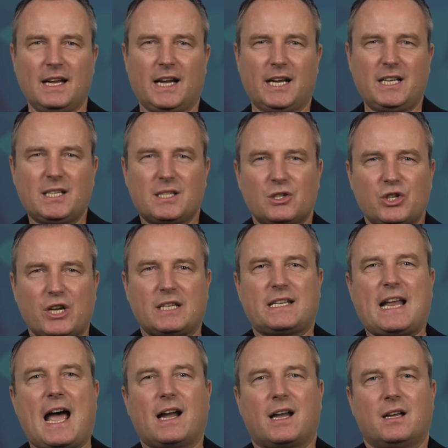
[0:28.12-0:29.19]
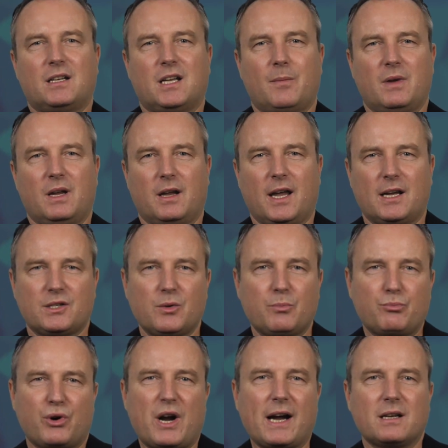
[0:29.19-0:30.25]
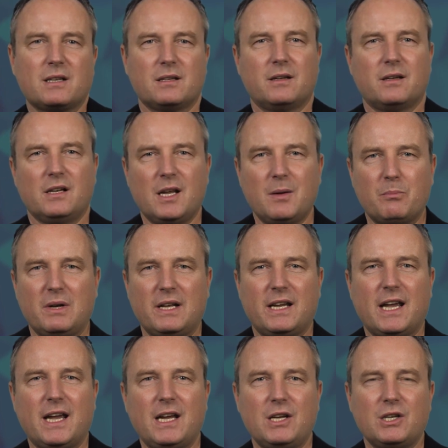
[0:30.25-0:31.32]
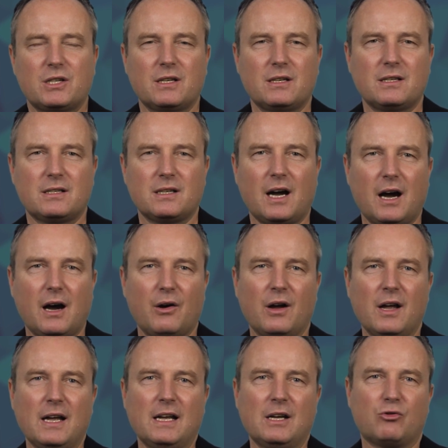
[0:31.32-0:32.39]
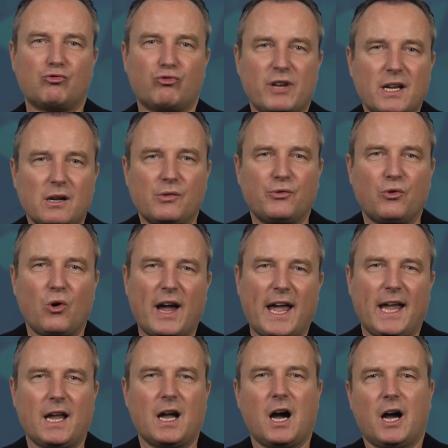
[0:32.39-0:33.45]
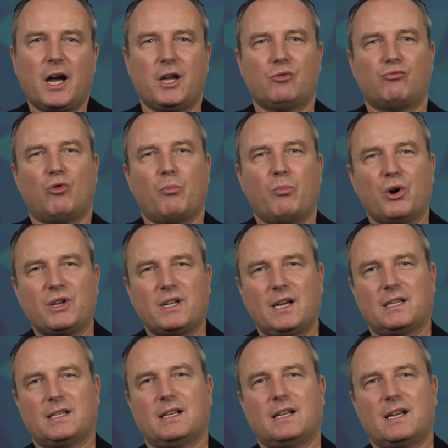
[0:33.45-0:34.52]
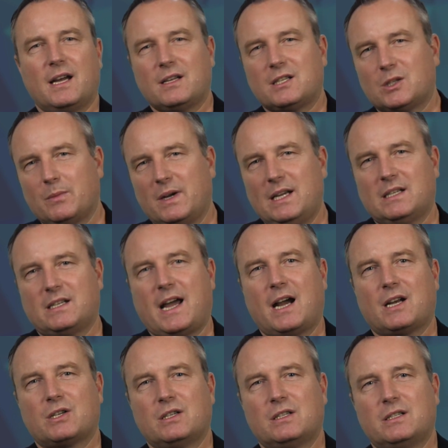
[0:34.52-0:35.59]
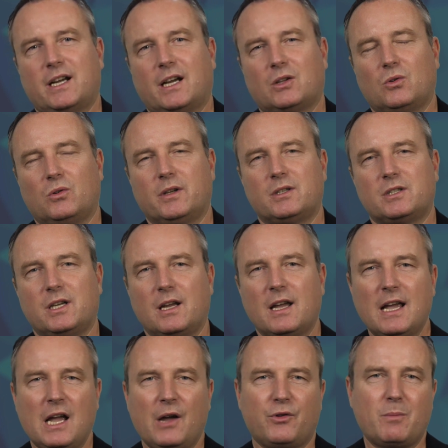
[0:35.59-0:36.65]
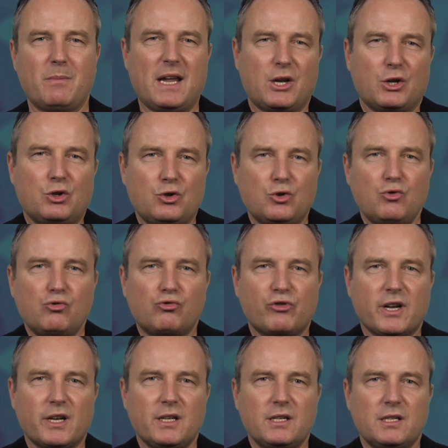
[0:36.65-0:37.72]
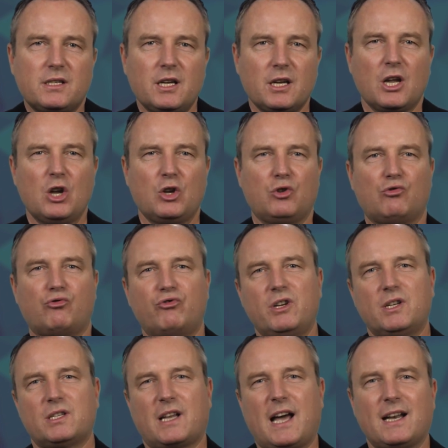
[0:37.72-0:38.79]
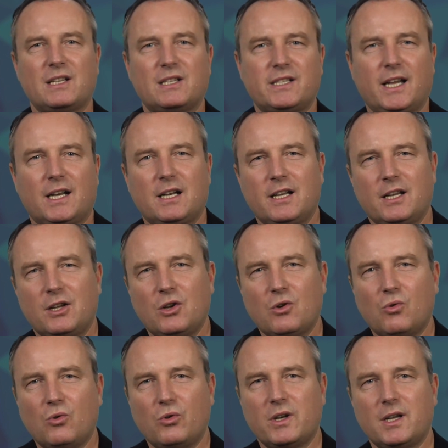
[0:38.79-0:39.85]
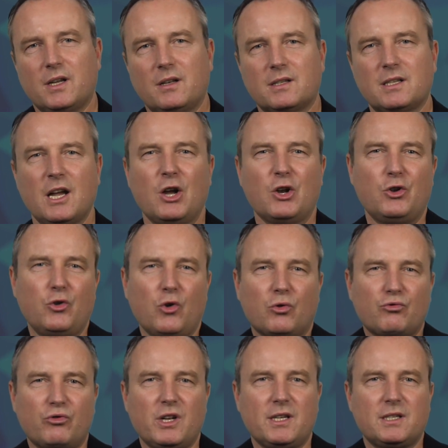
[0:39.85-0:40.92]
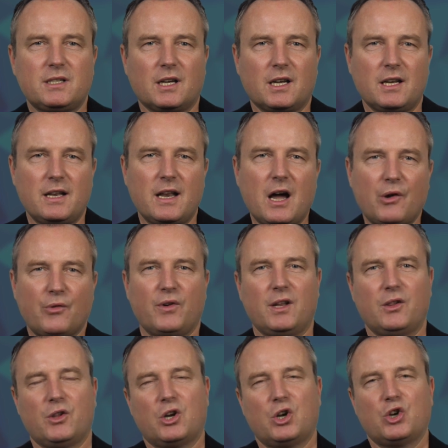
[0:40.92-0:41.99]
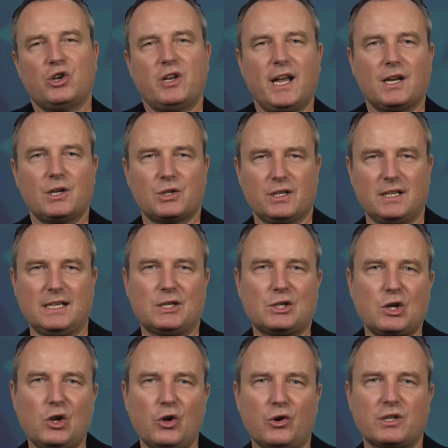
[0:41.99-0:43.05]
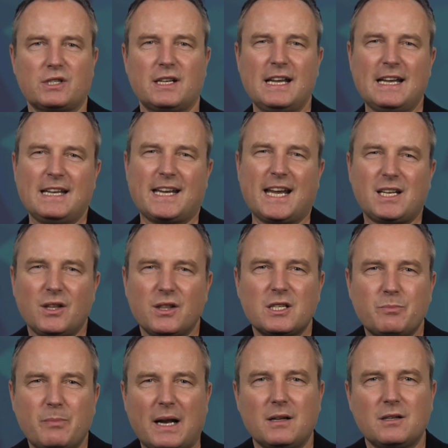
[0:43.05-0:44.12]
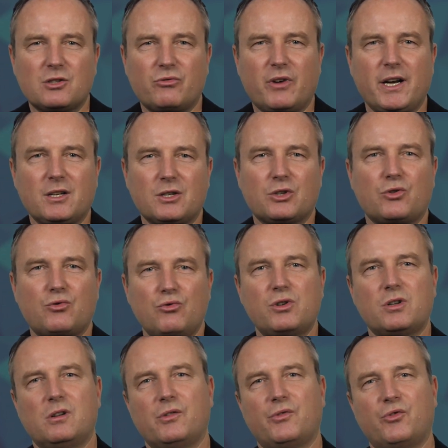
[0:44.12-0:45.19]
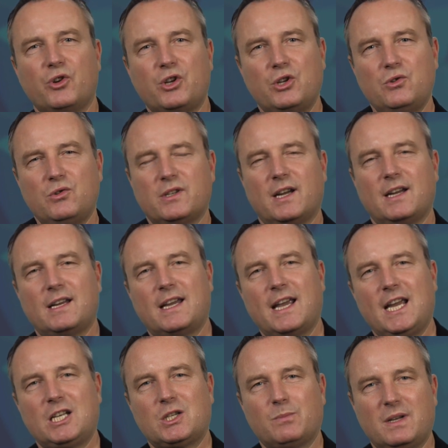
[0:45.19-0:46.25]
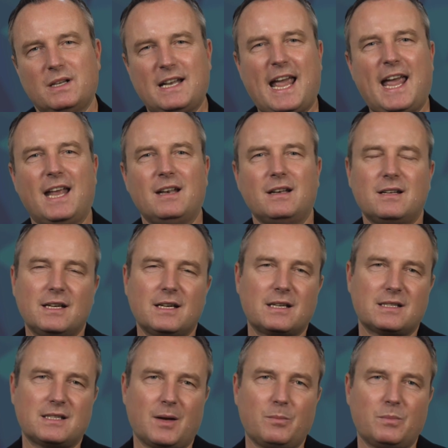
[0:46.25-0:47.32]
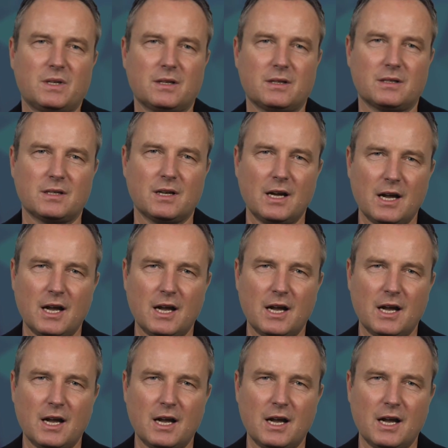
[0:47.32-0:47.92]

It isn't just academic, as the practical implications are real for AI, robotics, and customer interaction technology. If you make it too realistic, you risk unsettling your audience, not realistic enough, and the connection is lost. Getting this balance right is crucial for user engagement and acceptance.